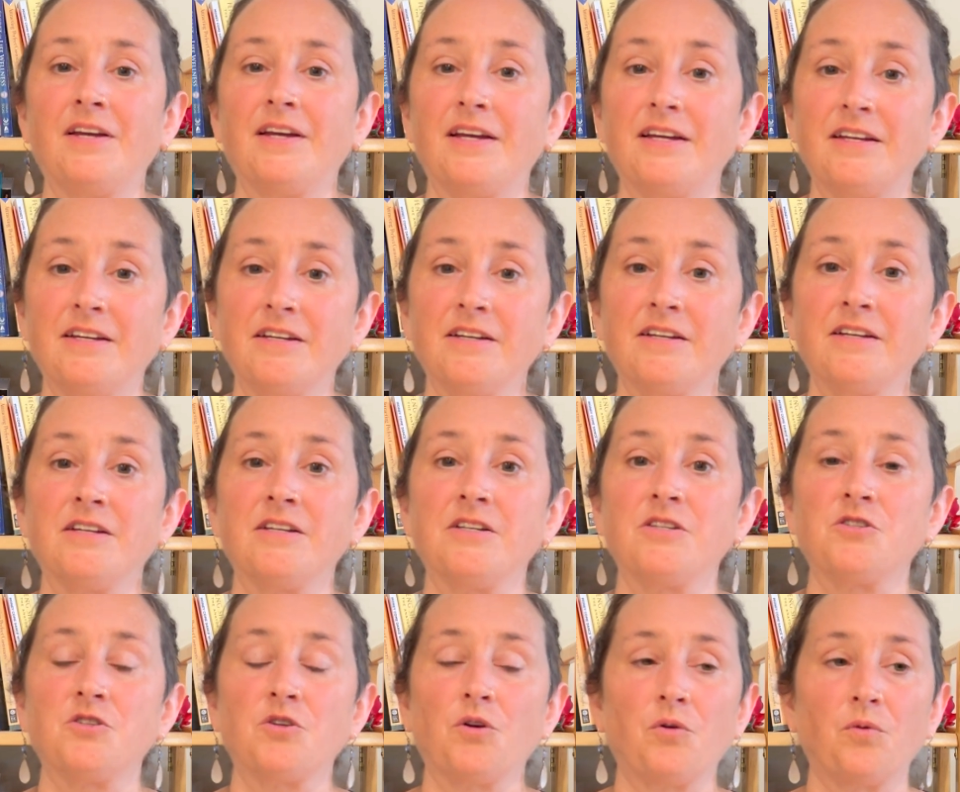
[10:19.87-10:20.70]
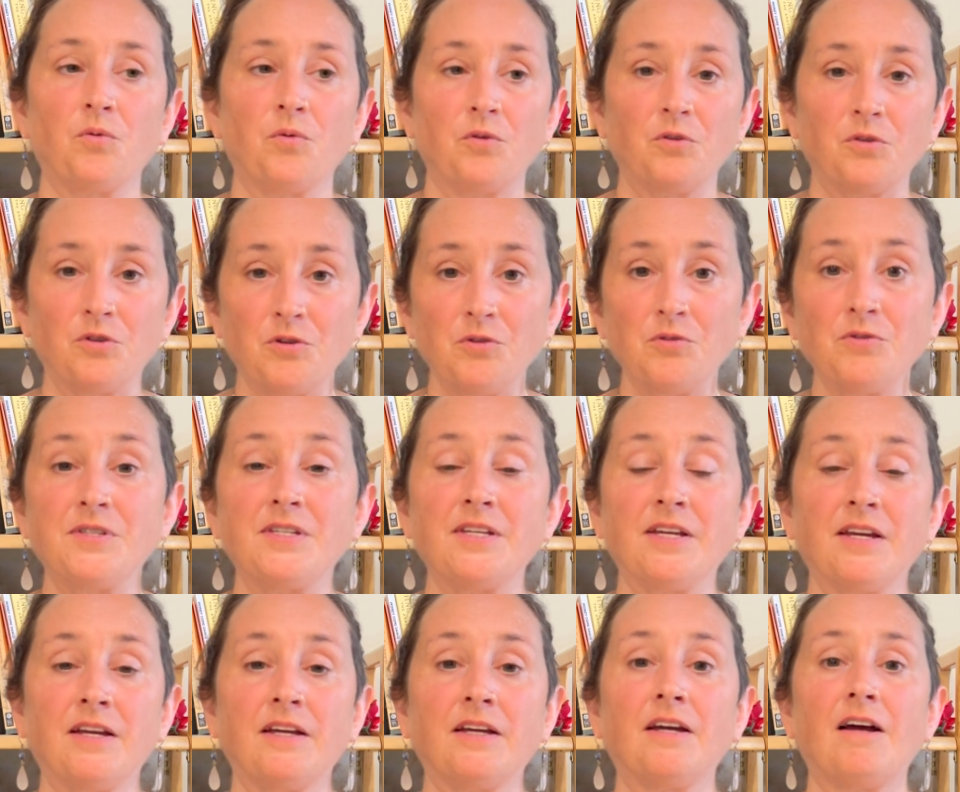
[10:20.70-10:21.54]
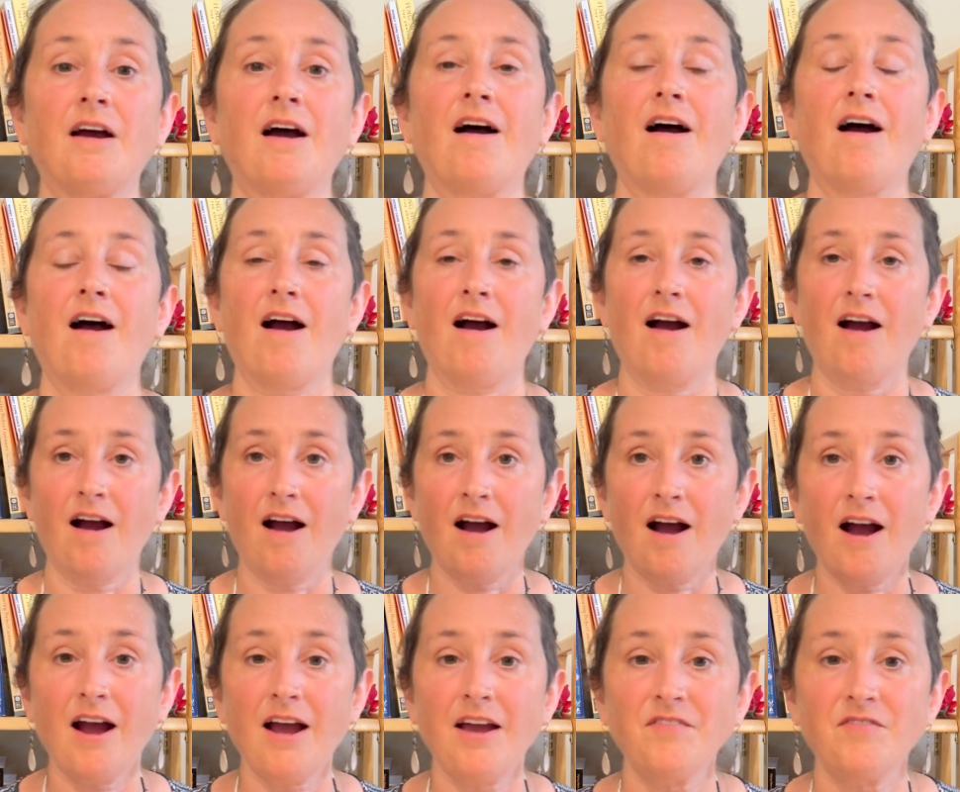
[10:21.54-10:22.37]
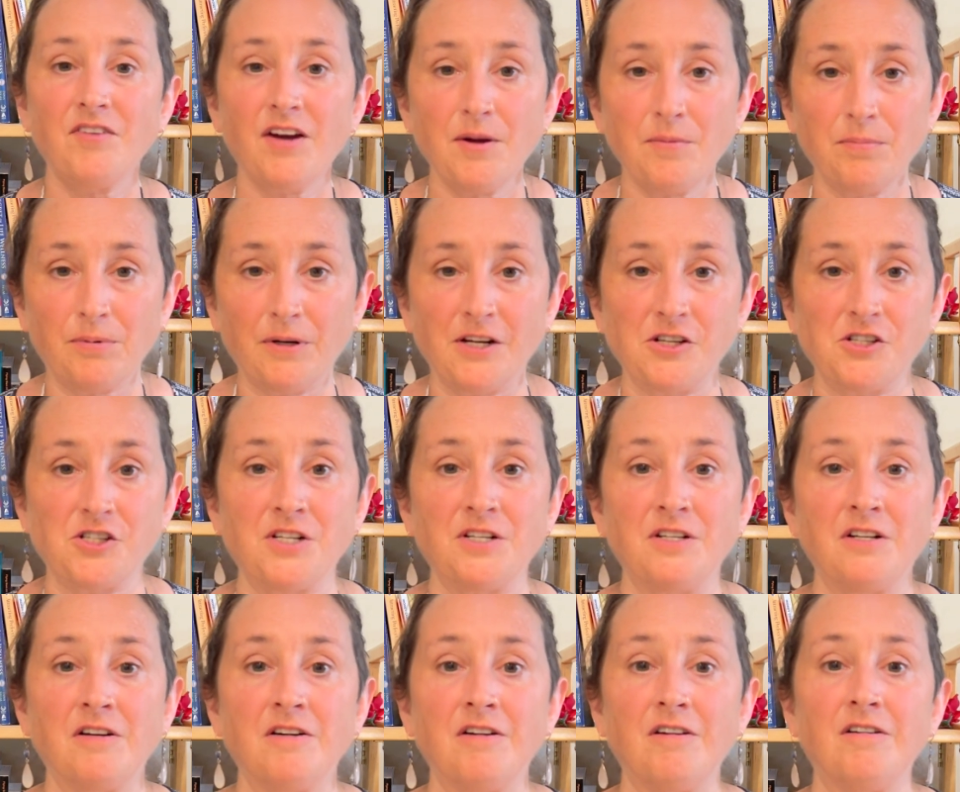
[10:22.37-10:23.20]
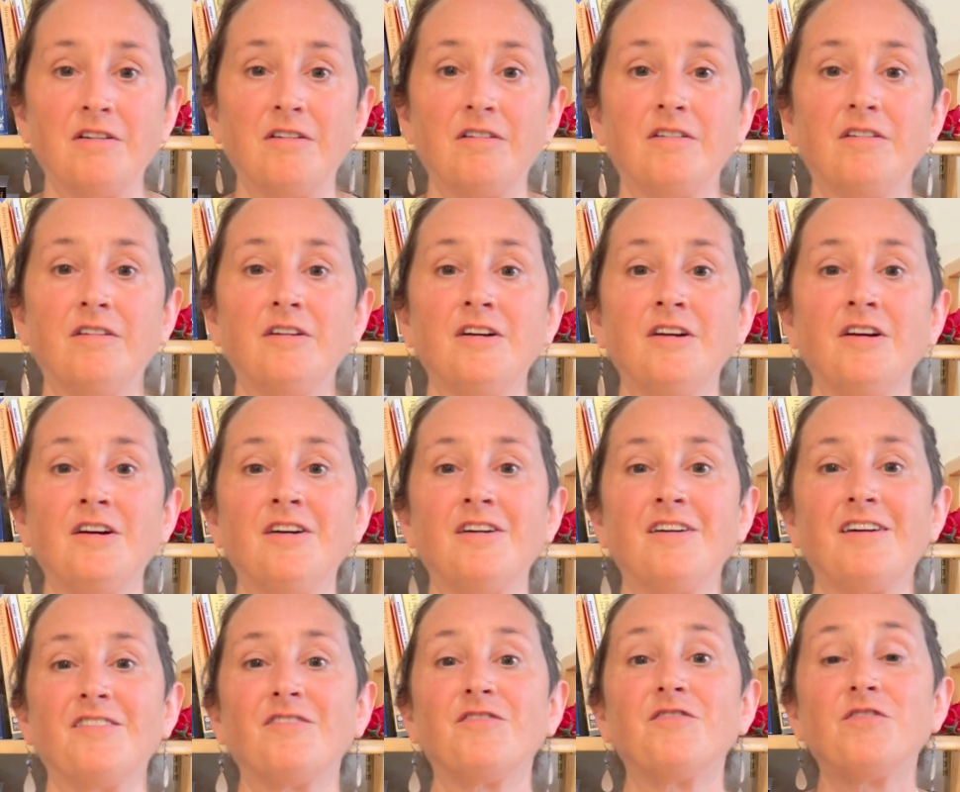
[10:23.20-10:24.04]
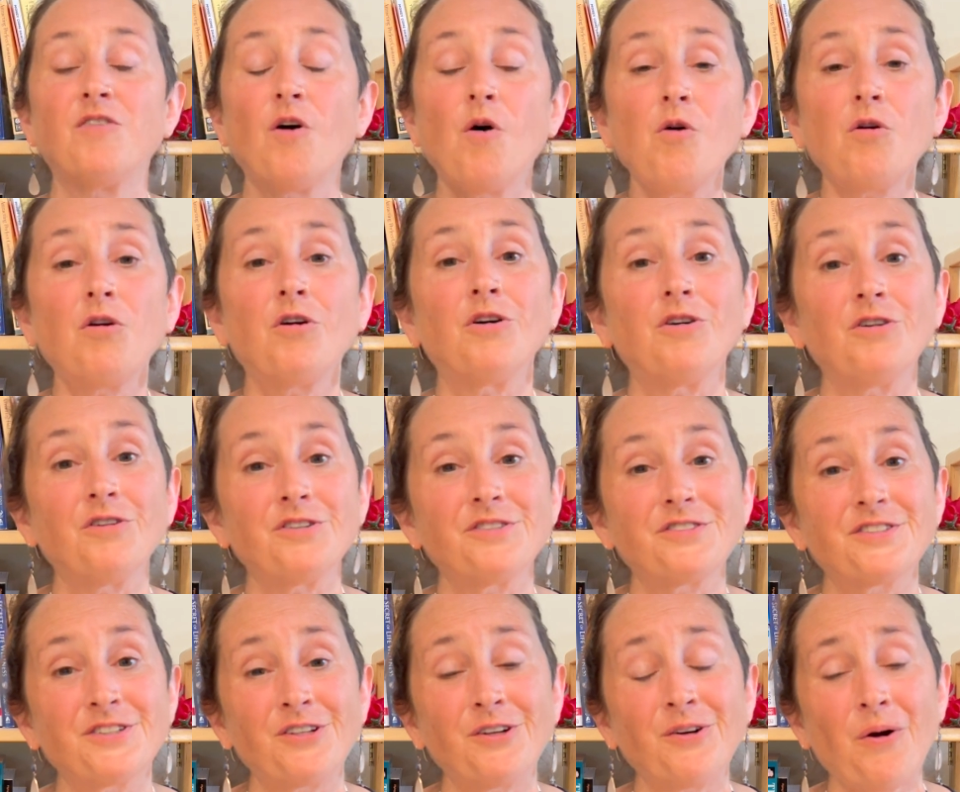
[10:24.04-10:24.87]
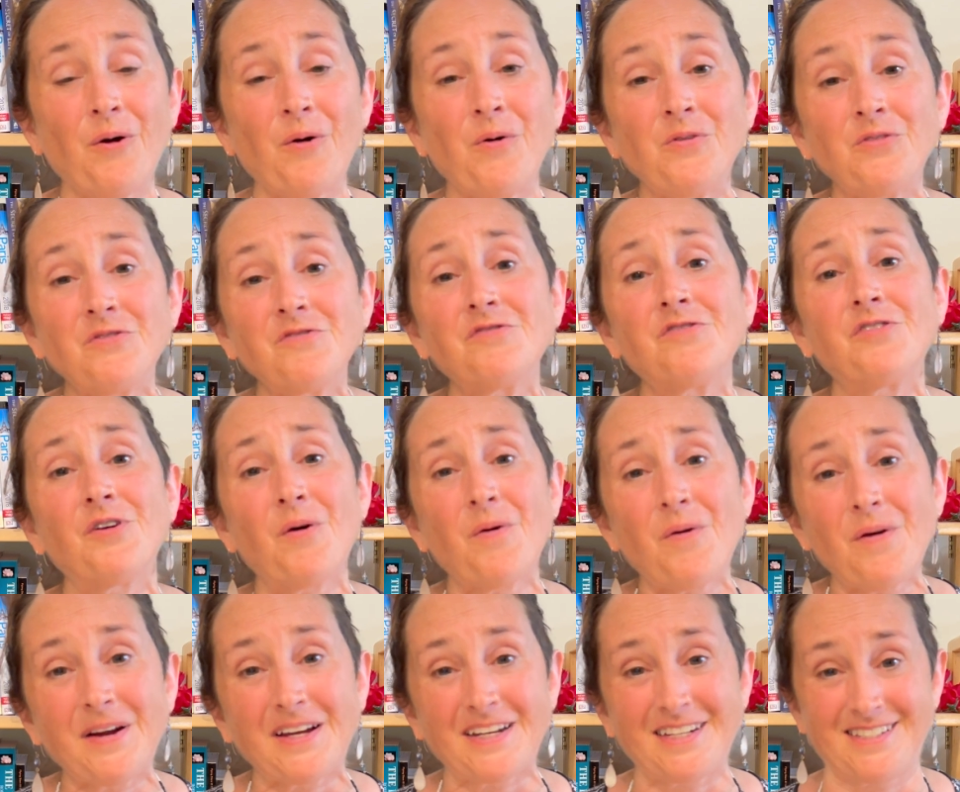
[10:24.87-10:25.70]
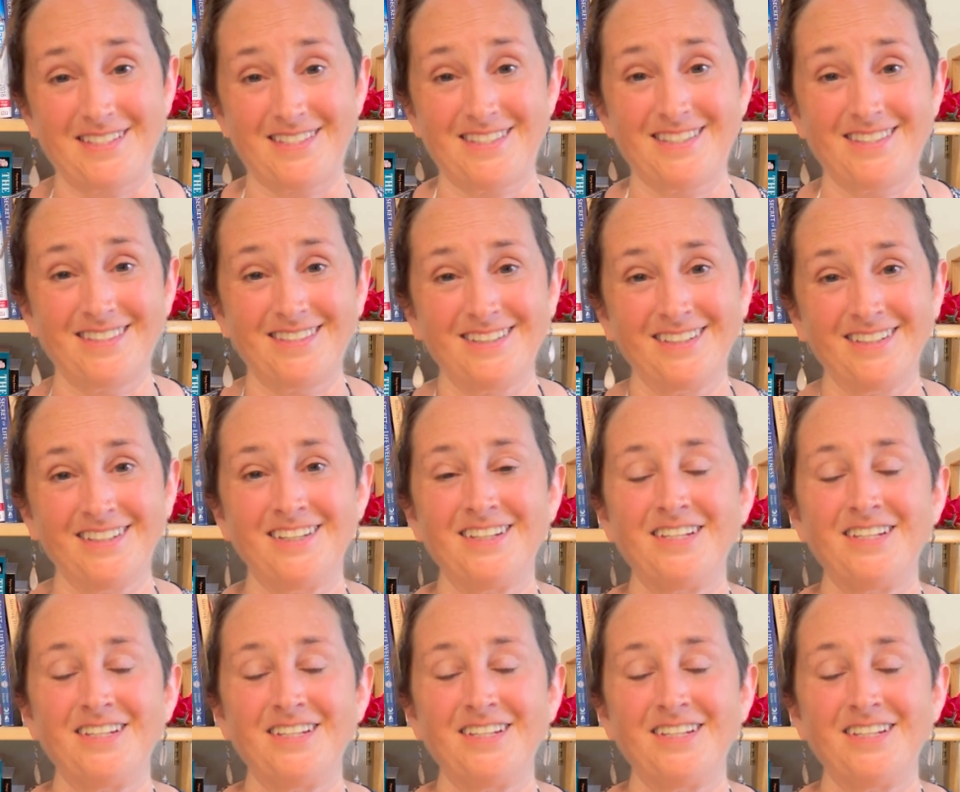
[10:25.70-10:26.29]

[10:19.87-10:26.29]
is using high vibrational vocals, your own voice.